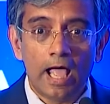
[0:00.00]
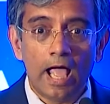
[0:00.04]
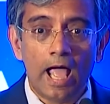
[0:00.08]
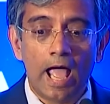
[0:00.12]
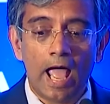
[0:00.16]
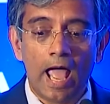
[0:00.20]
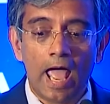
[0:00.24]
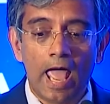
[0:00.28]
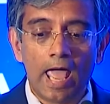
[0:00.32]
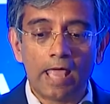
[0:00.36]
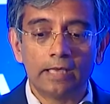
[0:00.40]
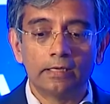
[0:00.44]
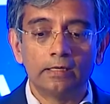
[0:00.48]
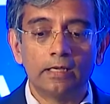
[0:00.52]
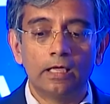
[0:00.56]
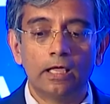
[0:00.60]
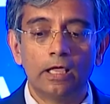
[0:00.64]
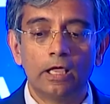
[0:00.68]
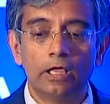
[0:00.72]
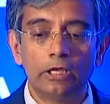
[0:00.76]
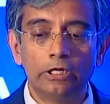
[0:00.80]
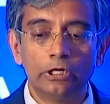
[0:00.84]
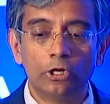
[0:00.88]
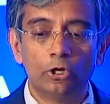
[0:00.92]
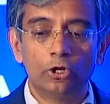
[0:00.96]
and
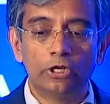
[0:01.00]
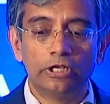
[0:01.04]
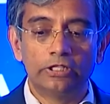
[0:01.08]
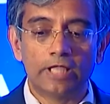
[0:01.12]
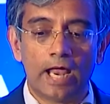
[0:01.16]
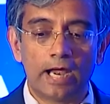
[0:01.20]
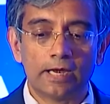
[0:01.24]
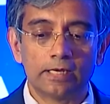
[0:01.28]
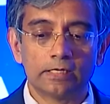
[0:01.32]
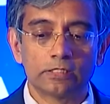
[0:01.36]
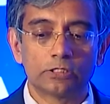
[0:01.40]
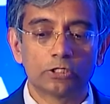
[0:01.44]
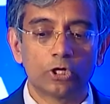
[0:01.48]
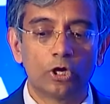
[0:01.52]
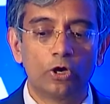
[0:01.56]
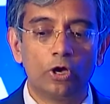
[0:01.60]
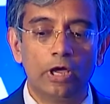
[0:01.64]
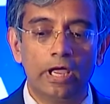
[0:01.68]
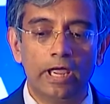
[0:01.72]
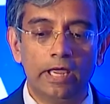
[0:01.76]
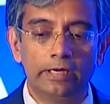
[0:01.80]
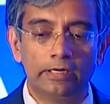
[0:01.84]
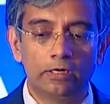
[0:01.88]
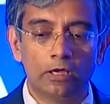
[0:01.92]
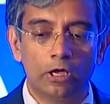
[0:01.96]
that is
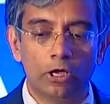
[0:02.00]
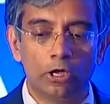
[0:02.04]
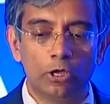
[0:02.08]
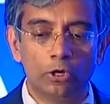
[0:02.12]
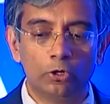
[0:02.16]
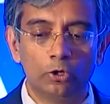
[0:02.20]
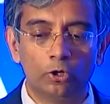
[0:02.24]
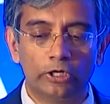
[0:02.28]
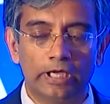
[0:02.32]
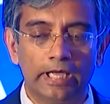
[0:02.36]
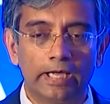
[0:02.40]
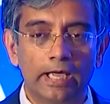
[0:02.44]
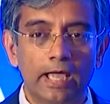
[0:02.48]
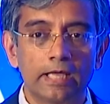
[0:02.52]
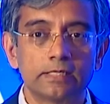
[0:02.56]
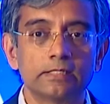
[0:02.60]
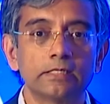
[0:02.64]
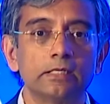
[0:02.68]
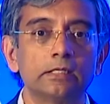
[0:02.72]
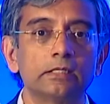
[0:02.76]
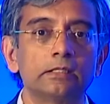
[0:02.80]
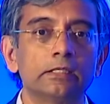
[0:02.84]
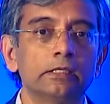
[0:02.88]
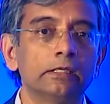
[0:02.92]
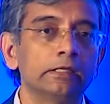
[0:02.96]
in, looking
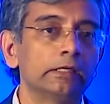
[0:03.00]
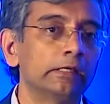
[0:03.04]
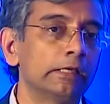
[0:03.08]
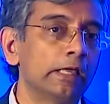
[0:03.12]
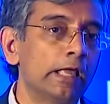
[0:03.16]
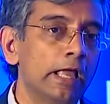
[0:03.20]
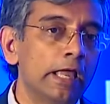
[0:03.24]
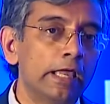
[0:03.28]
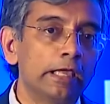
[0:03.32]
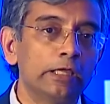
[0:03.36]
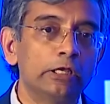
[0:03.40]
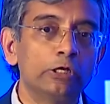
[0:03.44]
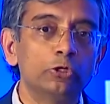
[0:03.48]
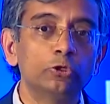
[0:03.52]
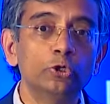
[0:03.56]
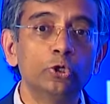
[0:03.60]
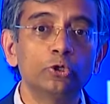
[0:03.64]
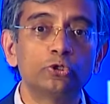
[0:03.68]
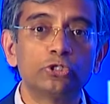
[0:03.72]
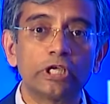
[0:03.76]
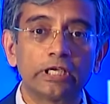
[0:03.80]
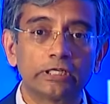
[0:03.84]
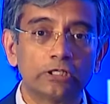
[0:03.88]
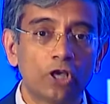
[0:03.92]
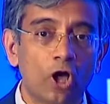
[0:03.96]
at the new
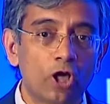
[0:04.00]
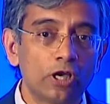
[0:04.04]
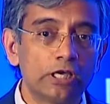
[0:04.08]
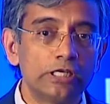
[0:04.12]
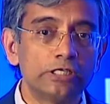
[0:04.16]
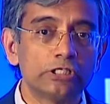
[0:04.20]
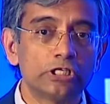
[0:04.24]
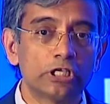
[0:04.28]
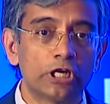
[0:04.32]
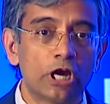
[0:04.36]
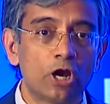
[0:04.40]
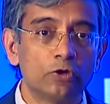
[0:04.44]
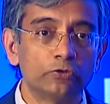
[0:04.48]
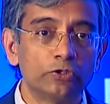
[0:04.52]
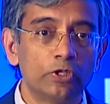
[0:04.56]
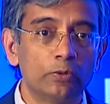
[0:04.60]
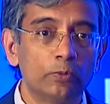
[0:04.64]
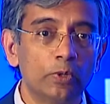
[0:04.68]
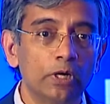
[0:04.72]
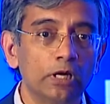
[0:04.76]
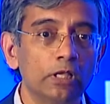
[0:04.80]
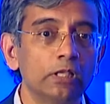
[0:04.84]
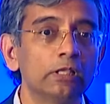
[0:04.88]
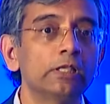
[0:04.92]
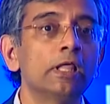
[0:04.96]
technologies around the
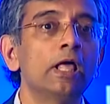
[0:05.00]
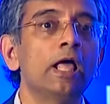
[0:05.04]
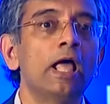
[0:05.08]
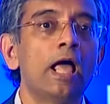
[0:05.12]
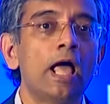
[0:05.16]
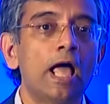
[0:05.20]
world,